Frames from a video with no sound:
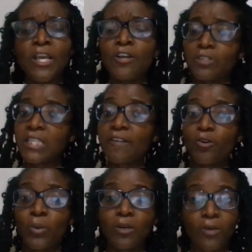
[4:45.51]
So let's have a
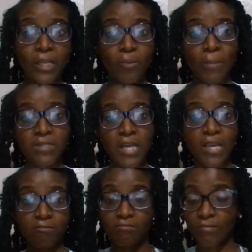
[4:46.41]
quick look at the
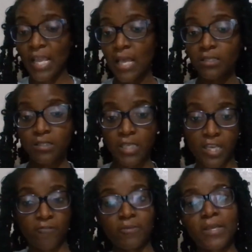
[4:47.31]
website and take
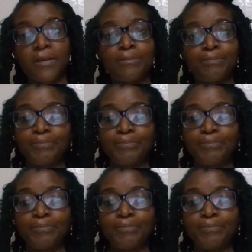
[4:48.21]
it from there.